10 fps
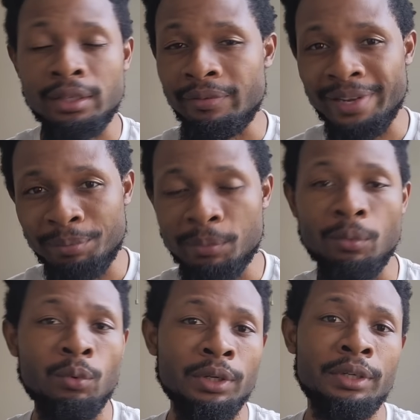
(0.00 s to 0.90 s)
they've had
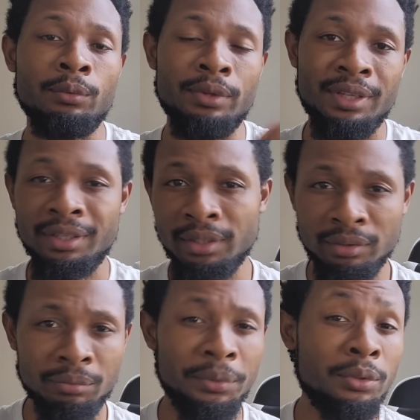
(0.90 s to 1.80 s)
people working within the
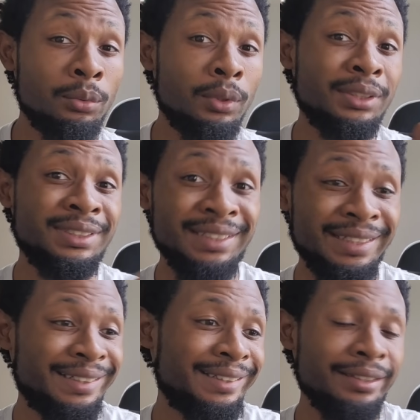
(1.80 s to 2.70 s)
government who are
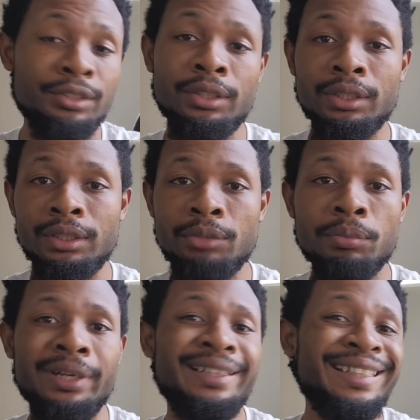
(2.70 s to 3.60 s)
saying that they're trying to
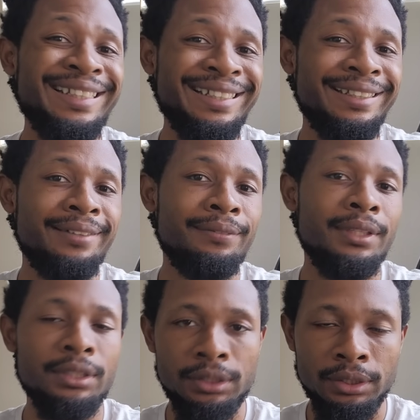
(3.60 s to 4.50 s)
leave by the end
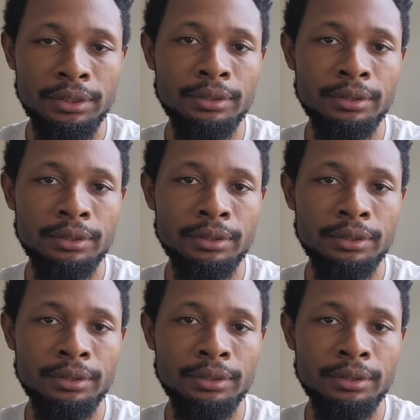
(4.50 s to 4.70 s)
of this